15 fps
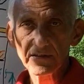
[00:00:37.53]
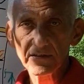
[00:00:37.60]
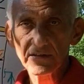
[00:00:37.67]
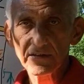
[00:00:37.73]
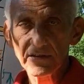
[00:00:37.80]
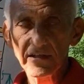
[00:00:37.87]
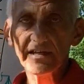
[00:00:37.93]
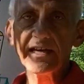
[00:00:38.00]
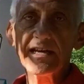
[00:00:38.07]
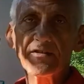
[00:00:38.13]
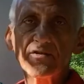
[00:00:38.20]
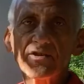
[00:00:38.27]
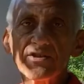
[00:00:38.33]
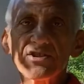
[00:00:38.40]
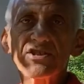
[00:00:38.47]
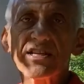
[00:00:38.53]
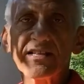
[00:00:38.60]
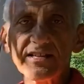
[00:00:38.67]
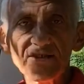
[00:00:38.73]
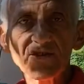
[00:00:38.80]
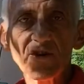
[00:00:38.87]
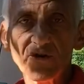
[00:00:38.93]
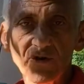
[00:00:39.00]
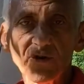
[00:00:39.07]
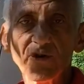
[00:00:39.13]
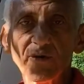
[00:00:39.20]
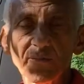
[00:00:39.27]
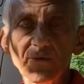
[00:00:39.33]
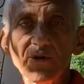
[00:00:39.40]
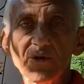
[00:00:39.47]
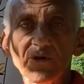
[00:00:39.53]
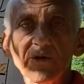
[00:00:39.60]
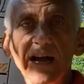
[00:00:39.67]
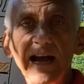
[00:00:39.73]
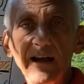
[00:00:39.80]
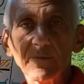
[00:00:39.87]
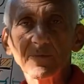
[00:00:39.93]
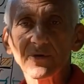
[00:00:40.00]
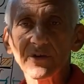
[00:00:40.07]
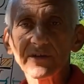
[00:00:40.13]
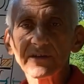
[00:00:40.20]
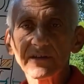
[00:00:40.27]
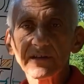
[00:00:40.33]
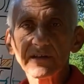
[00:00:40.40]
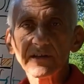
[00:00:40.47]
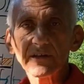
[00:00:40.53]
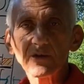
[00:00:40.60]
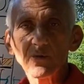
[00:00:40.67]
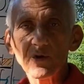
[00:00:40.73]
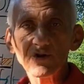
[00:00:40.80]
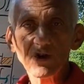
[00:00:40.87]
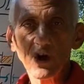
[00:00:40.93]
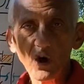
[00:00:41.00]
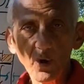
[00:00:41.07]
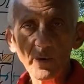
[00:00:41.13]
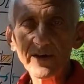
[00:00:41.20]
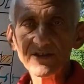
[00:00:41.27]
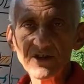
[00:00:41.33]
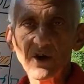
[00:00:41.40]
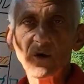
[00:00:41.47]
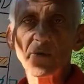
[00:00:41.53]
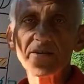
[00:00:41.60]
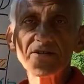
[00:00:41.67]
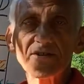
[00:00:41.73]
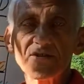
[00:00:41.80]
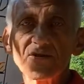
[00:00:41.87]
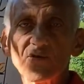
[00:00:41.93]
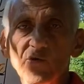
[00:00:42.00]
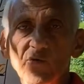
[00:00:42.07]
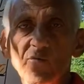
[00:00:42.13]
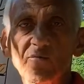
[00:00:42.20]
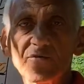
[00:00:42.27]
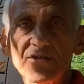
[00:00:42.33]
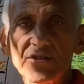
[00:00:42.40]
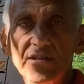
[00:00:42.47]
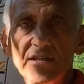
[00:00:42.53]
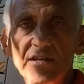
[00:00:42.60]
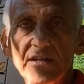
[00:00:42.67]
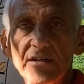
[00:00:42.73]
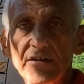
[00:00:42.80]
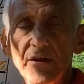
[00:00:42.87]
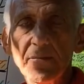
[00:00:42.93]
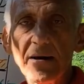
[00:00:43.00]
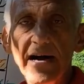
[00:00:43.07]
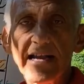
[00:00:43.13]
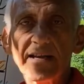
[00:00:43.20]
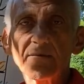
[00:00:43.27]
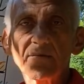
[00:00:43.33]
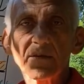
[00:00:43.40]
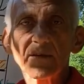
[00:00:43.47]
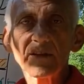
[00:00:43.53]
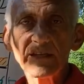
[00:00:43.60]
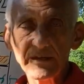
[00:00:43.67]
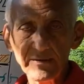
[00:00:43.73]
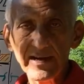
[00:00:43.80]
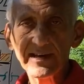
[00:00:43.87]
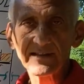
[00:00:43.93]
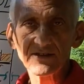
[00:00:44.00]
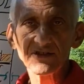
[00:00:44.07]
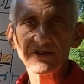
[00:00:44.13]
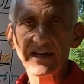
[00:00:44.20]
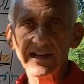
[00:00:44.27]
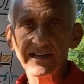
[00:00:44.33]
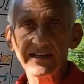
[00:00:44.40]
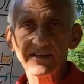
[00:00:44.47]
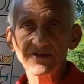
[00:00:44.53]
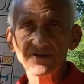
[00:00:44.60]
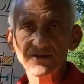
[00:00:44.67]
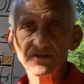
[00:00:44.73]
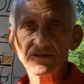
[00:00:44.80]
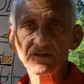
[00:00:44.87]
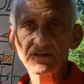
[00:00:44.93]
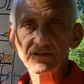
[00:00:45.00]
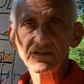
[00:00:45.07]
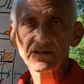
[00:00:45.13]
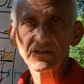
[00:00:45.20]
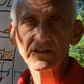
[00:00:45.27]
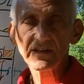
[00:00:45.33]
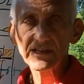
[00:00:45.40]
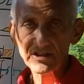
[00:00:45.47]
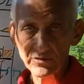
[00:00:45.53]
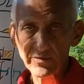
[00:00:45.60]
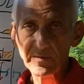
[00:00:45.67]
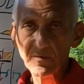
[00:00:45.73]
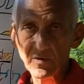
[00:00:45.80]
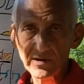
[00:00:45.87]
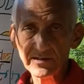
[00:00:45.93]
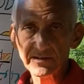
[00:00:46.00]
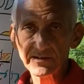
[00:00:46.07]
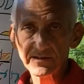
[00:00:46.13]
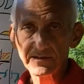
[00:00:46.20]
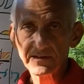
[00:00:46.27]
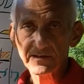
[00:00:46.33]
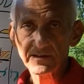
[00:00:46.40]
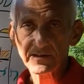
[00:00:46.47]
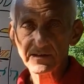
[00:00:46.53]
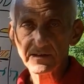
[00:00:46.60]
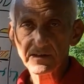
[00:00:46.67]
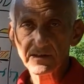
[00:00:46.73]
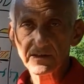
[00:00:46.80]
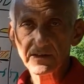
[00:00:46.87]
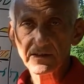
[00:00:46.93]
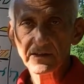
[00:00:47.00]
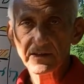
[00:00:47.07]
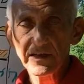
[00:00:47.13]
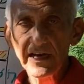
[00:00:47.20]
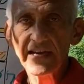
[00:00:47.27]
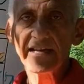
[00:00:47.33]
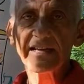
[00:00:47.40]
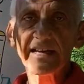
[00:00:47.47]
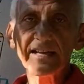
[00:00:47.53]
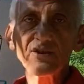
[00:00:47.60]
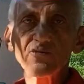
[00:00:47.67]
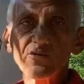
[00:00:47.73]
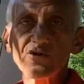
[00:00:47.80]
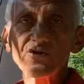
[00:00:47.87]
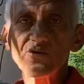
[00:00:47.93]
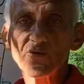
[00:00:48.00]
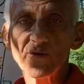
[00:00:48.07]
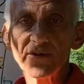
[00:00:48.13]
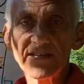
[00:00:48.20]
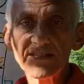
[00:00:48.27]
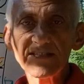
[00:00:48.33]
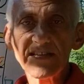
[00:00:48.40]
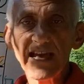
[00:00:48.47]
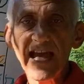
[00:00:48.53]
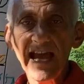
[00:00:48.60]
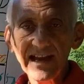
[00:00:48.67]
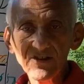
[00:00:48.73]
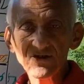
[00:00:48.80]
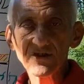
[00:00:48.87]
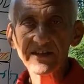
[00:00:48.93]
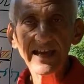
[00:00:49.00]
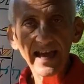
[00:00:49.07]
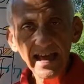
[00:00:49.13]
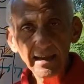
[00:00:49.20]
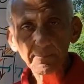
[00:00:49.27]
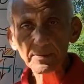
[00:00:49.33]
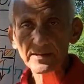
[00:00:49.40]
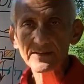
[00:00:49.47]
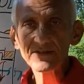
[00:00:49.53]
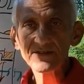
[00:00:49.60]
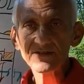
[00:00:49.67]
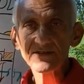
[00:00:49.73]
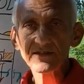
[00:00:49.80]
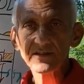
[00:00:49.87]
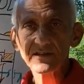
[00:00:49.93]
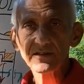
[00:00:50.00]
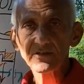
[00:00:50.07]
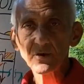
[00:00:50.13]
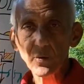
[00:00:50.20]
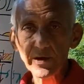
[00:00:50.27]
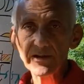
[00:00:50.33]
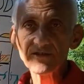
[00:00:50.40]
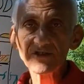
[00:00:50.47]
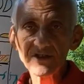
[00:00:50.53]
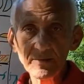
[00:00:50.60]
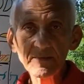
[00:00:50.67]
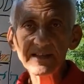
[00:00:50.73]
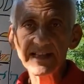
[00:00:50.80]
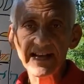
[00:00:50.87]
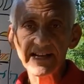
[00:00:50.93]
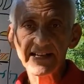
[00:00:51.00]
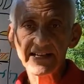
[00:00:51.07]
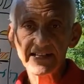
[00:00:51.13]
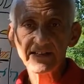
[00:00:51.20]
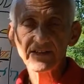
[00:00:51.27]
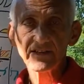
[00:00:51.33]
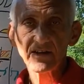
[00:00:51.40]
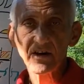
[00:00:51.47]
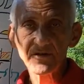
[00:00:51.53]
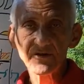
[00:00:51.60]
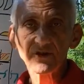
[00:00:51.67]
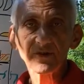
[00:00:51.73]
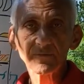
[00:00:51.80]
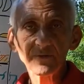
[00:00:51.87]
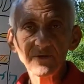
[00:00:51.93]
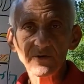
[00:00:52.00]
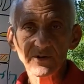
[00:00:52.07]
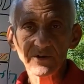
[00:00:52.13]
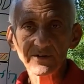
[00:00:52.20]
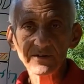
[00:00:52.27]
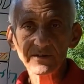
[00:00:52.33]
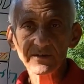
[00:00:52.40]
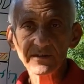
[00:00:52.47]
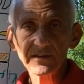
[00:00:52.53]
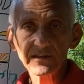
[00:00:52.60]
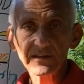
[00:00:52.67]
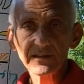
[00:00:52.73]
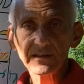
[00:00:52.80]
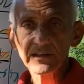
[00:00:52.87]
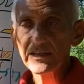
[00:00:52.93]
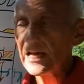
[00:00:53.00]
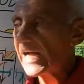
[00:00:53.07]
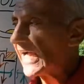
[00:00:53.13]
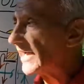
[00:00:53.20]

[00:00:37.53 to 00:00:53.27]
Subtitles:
Again, you can see this on your computer output, which always assumes the bottom theoretical stage is the reboiler. And again, to assure this actually happens the way you're simulating it on your computer, I have